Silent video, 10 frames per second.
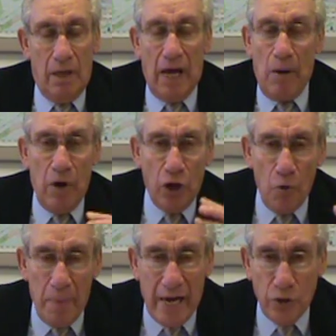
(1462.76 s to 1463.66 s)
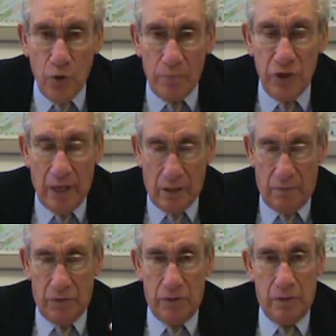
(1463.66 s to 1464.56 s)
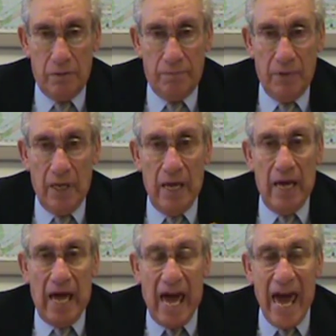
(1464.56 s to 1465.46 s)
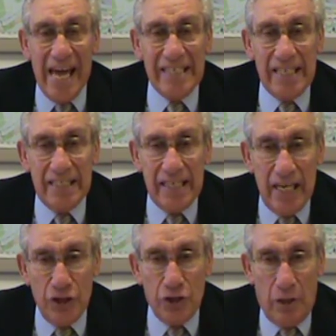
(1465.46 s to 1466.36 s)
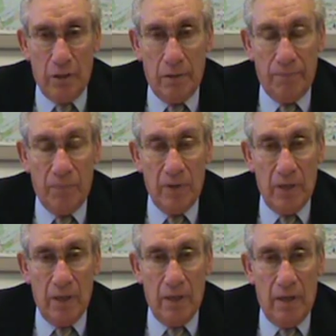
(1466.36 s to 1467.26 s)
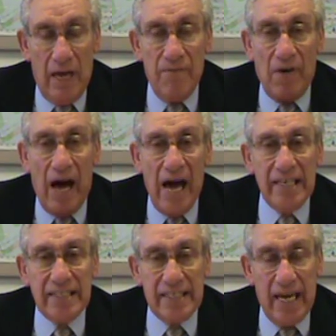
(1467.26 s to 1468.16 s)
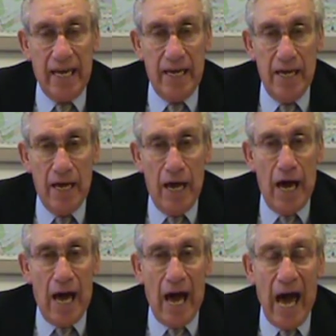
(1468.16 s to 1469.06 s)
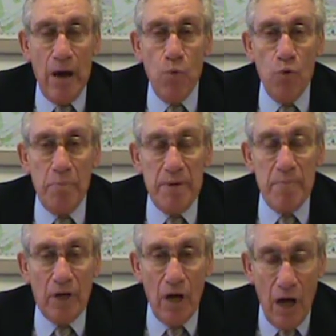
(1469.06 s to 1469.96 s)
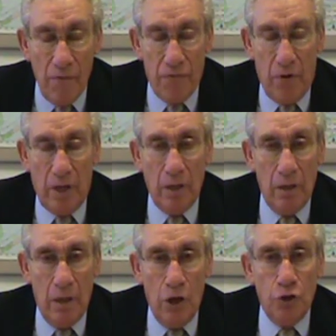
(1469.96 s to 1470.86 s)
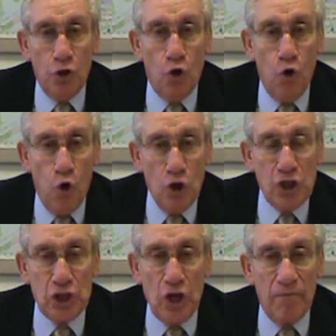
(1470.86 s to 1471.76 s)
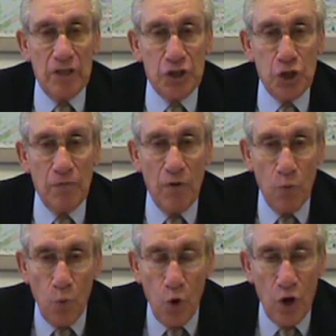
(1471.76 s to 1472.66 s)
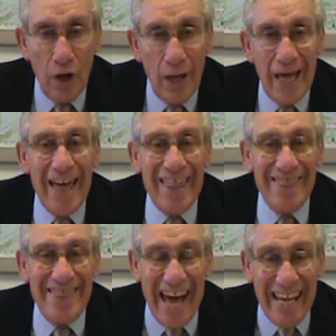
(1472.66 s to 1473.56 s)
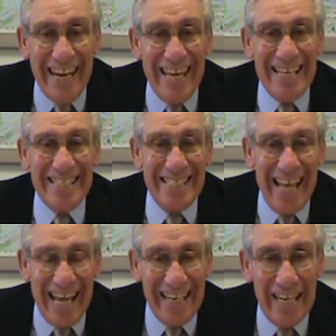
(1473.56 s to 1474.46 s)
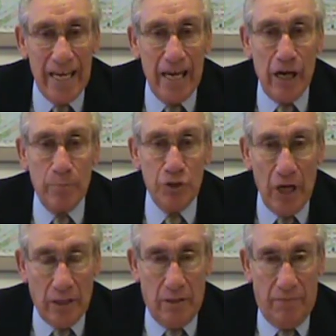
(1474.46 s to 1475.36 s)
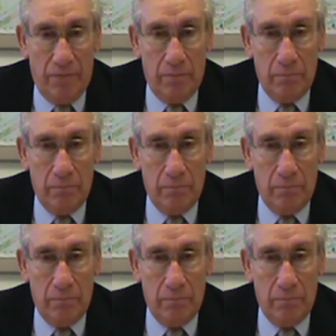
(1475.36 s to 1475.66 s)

I want to go back to objectives. As the teacher, if I say I will be covering the causes of the Civil War, that is not an objective.